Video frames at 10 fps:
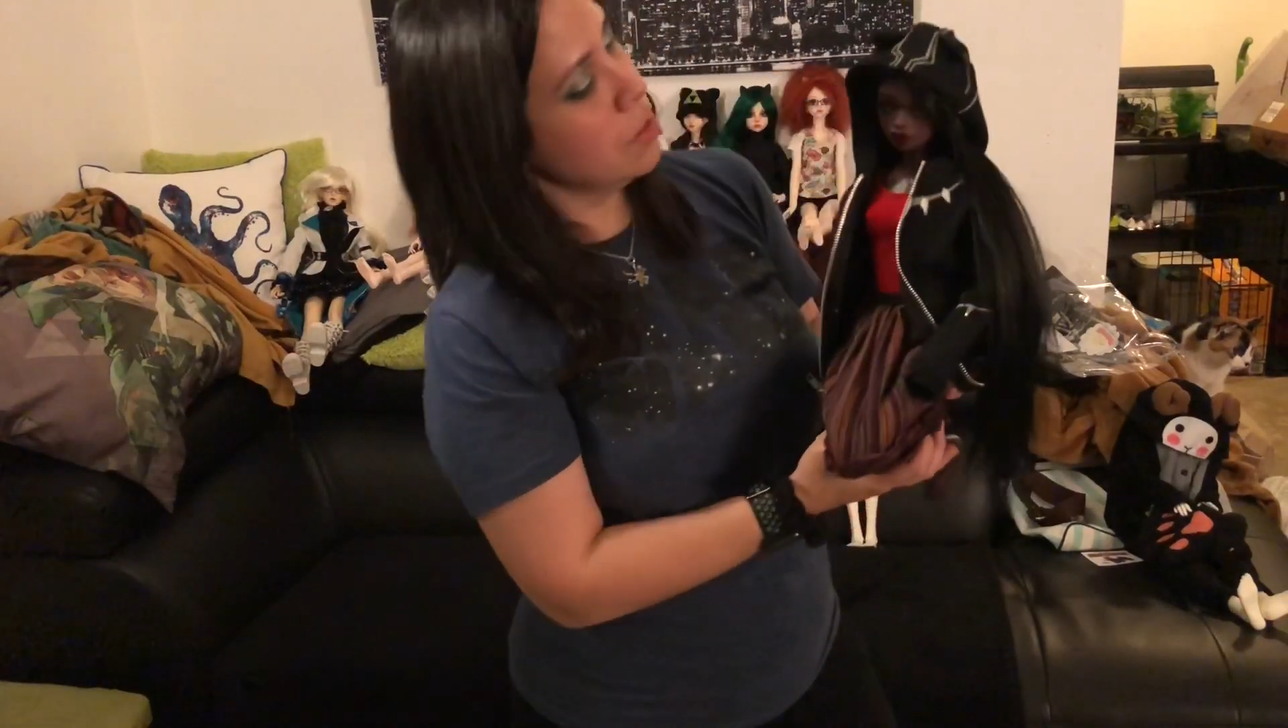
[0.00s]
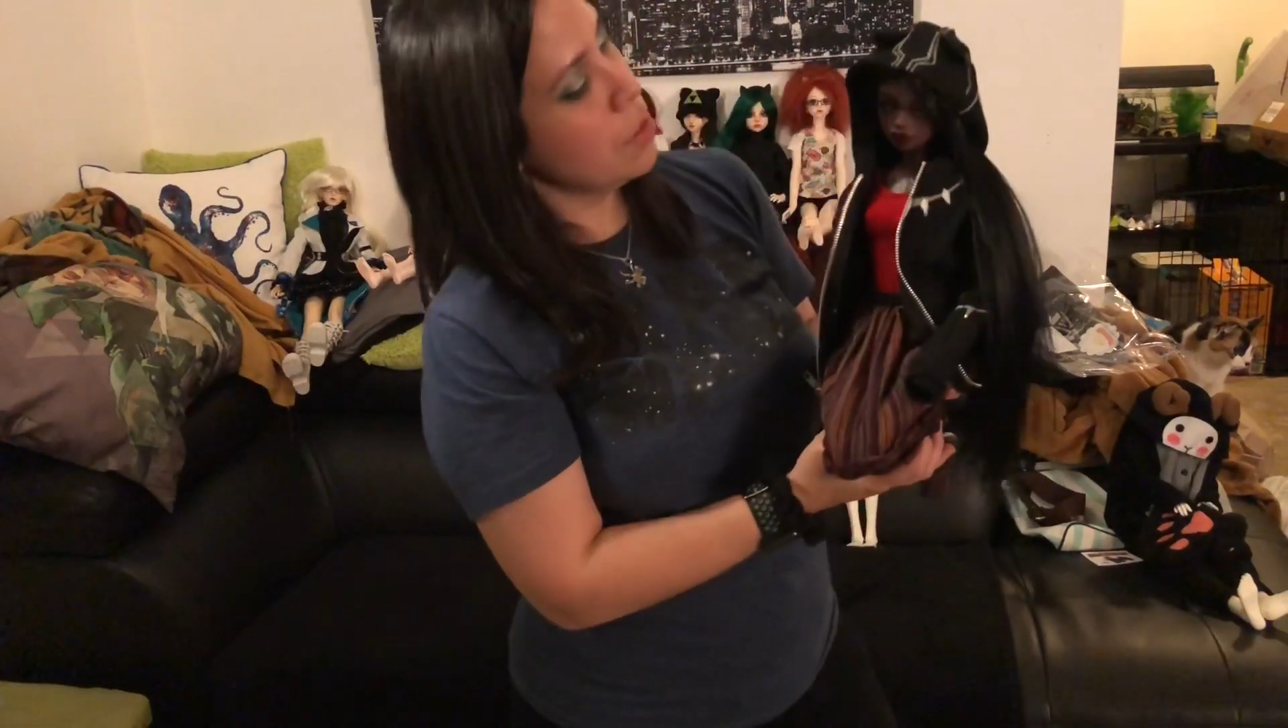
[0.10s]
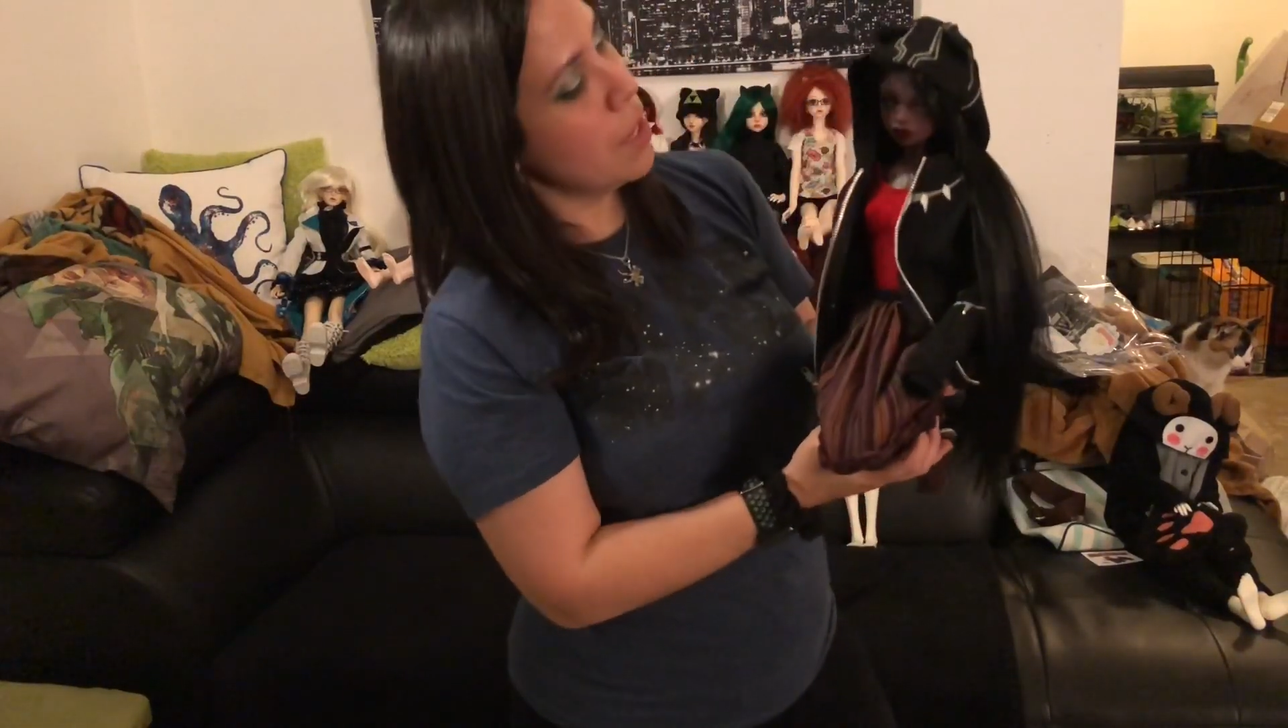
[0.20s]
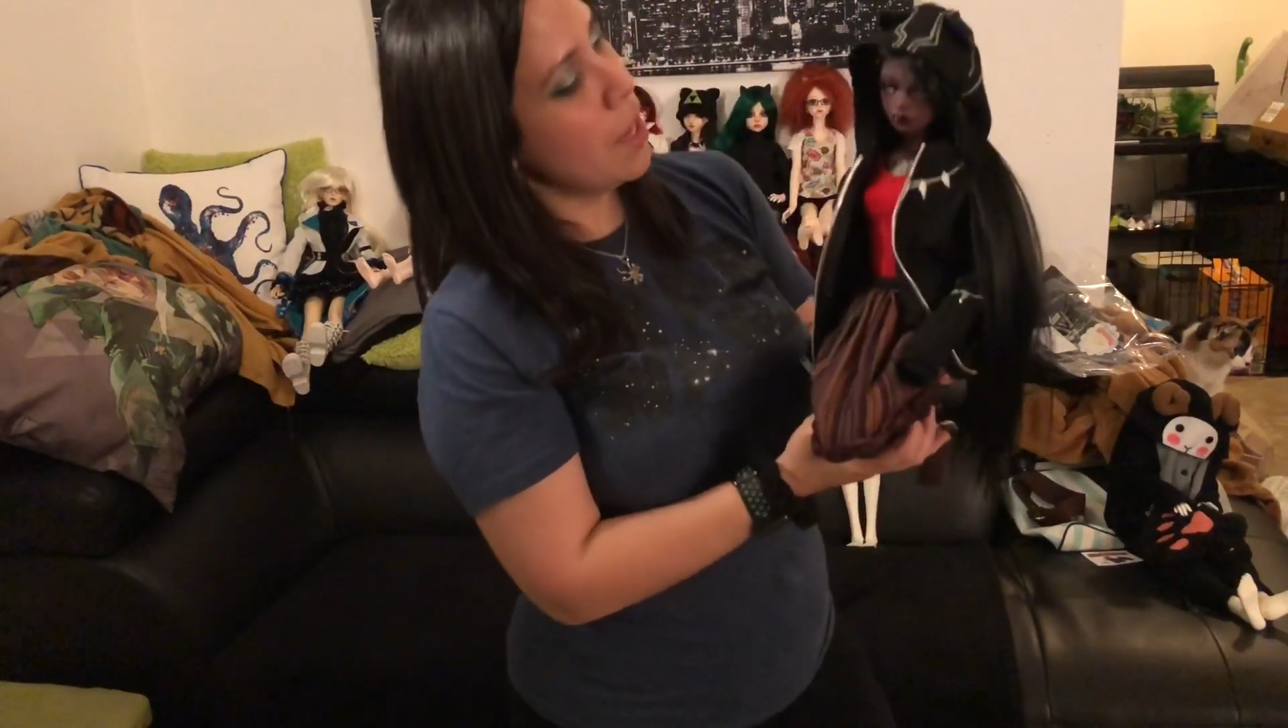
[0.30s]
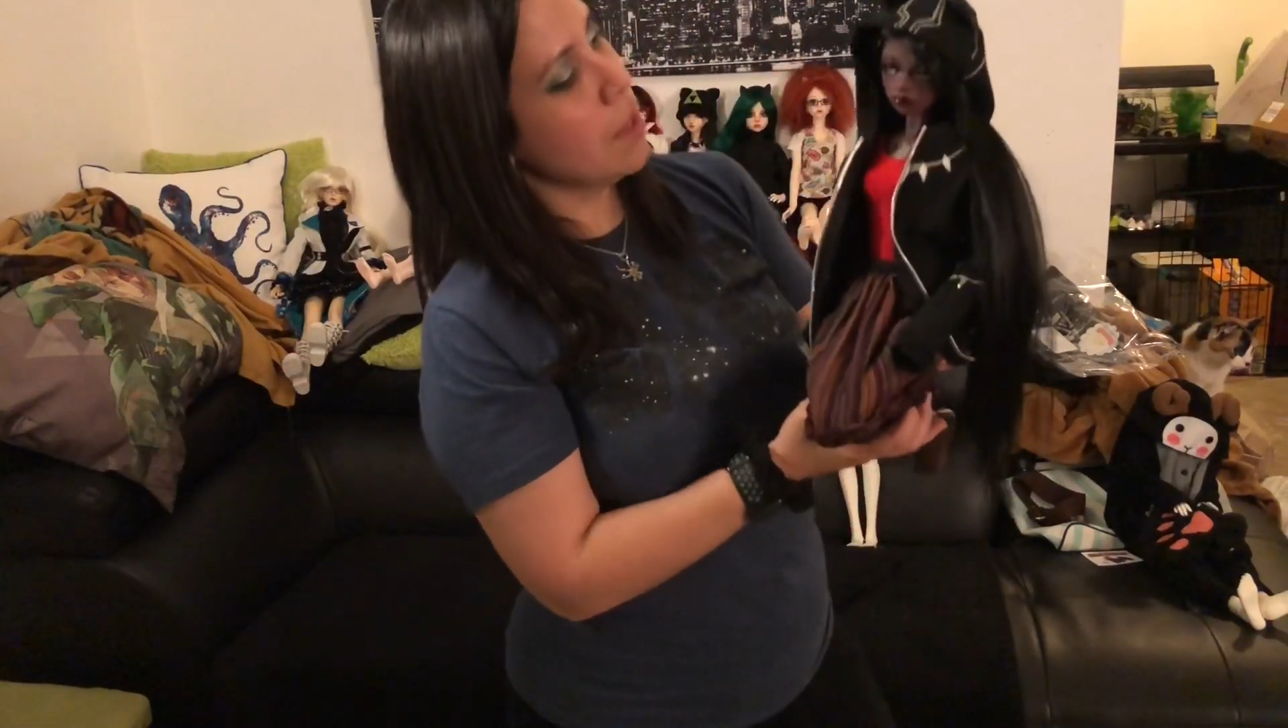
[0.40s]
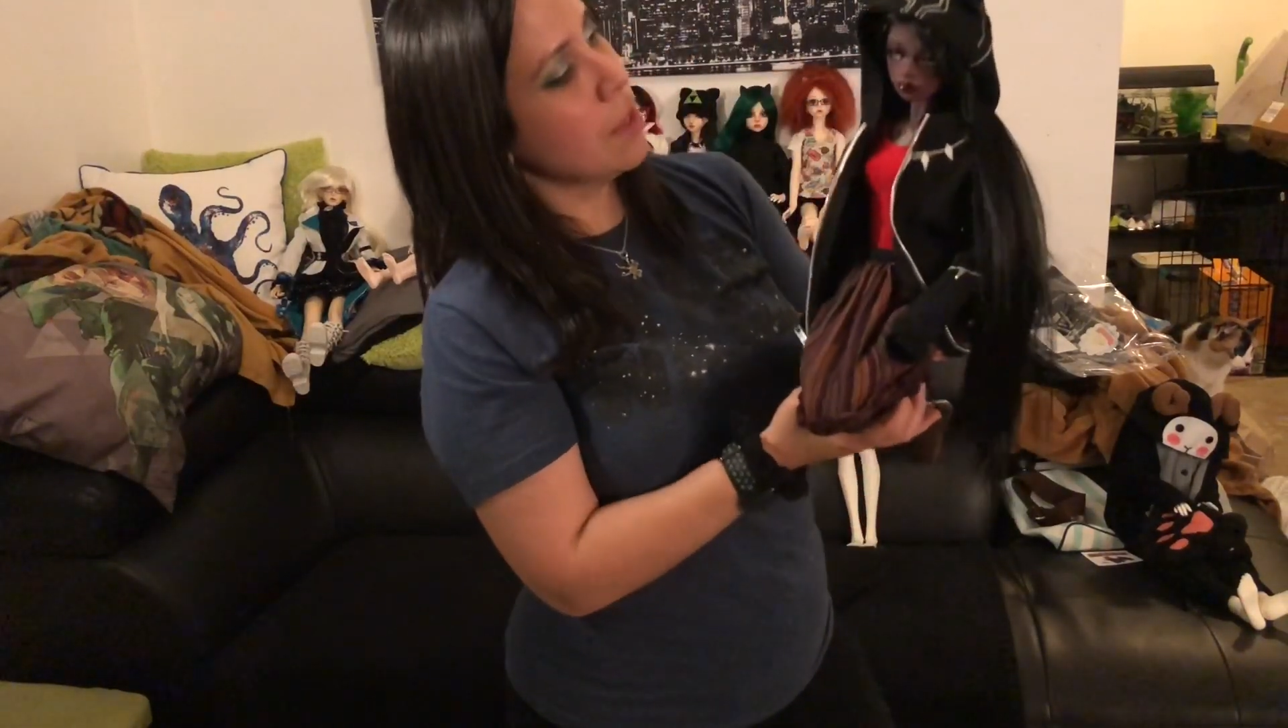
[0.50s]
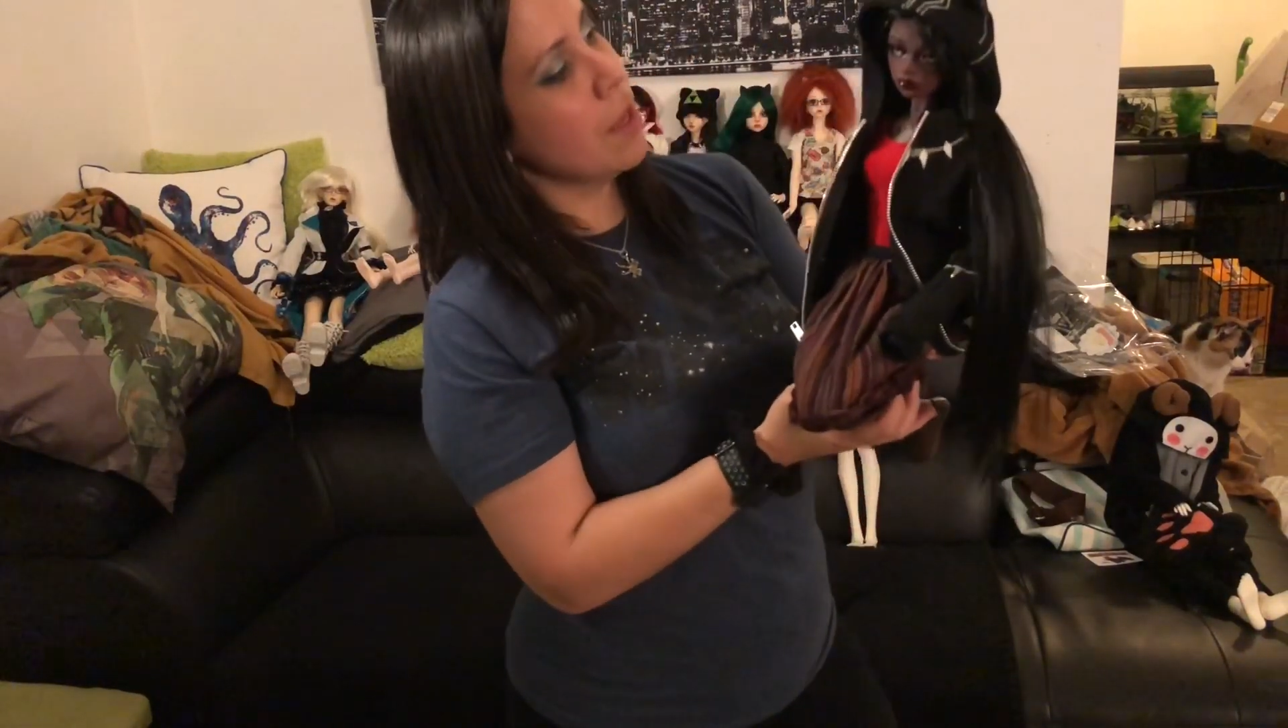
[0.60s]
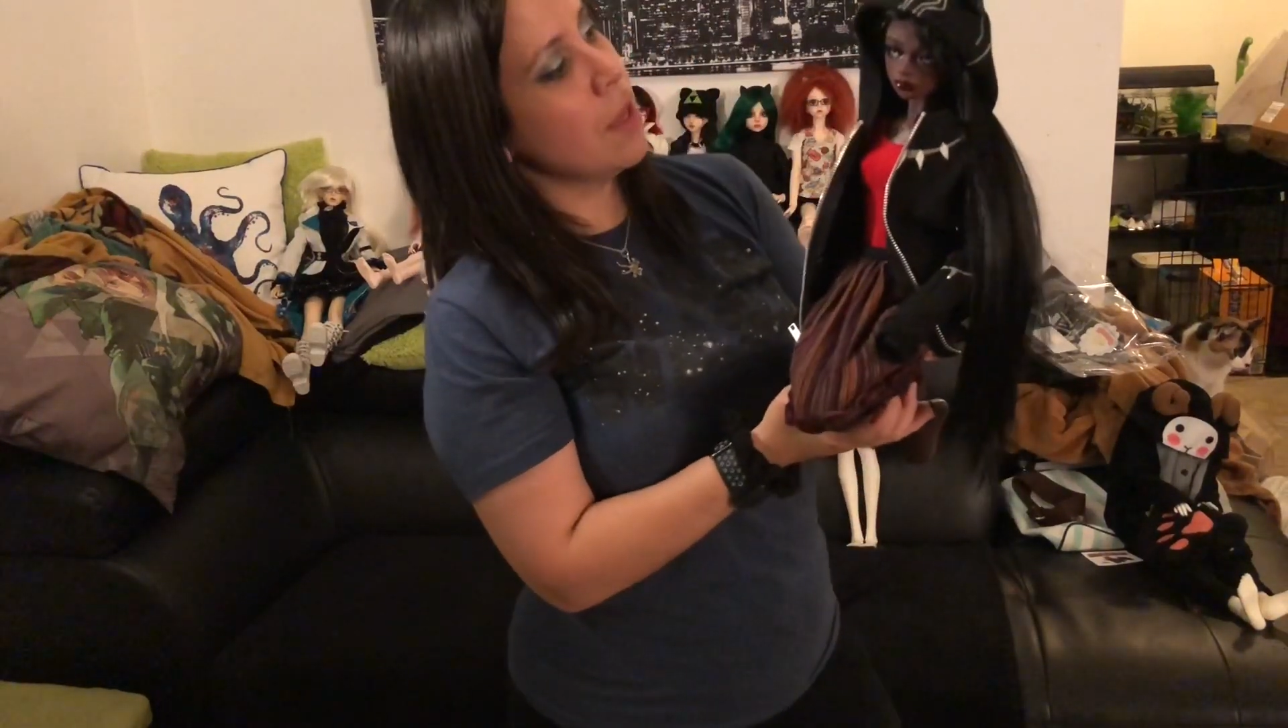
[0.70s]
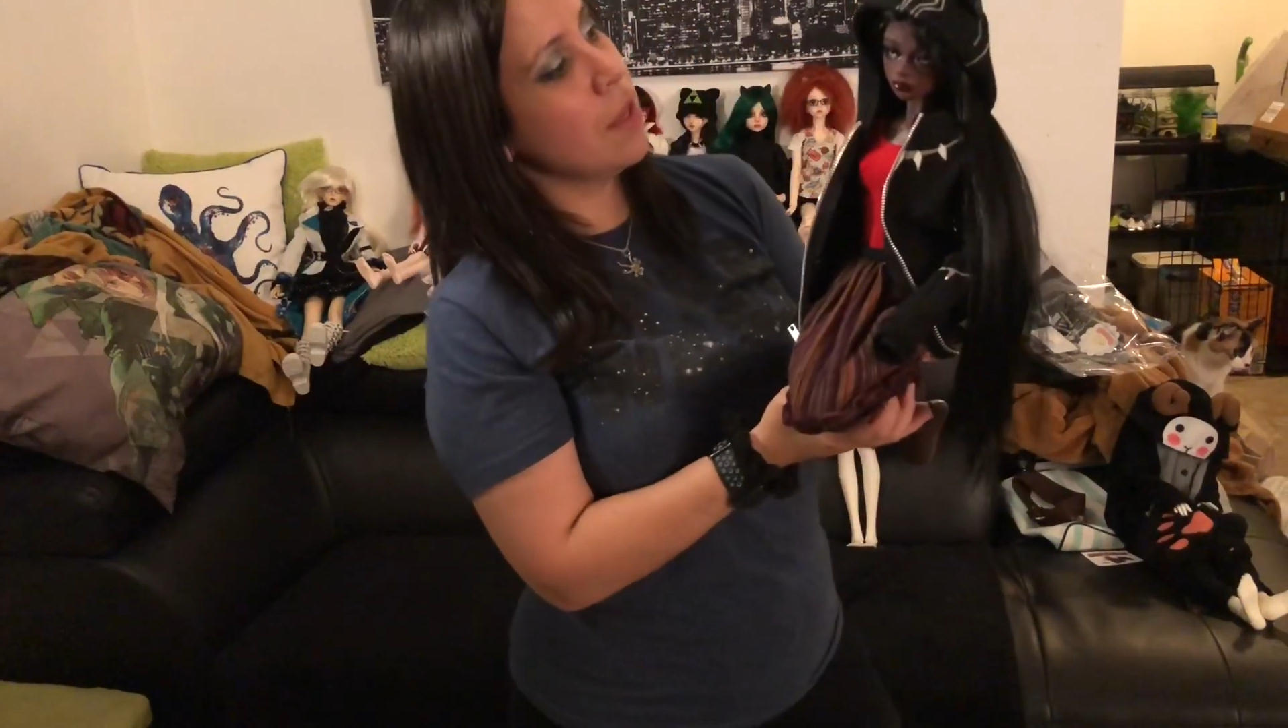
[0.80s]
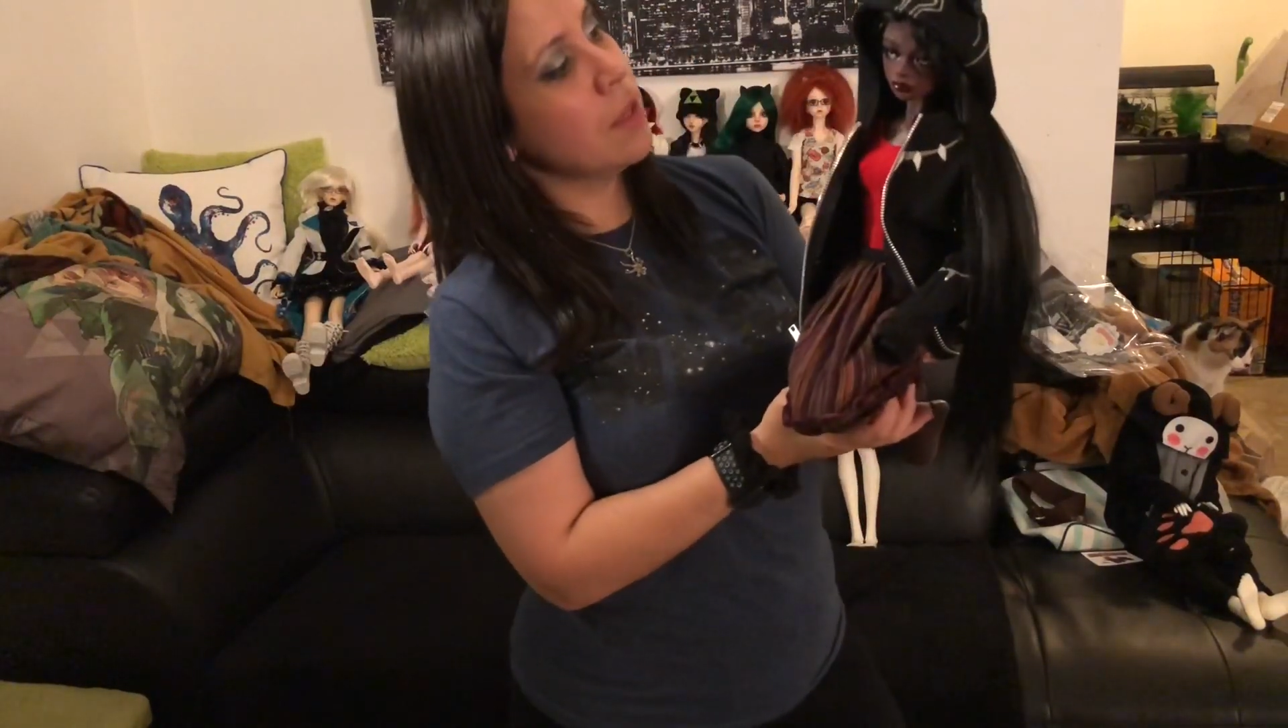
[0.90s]
So yeah,
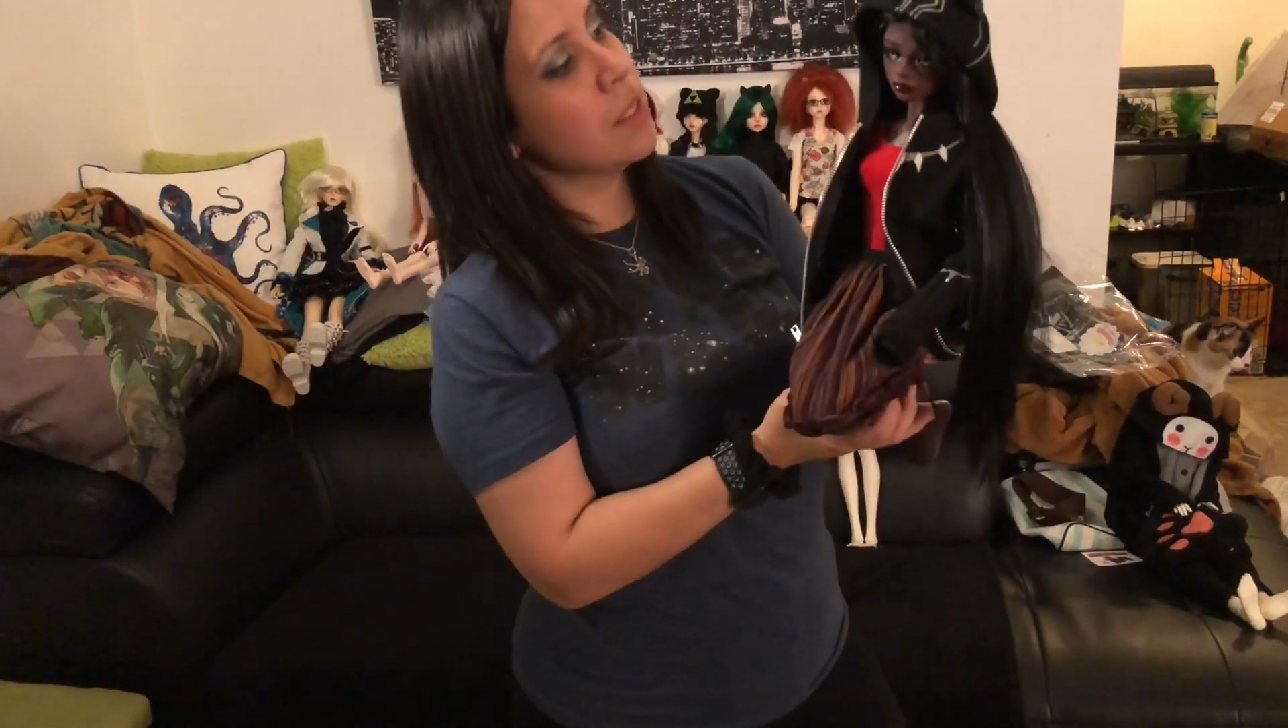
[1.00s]
and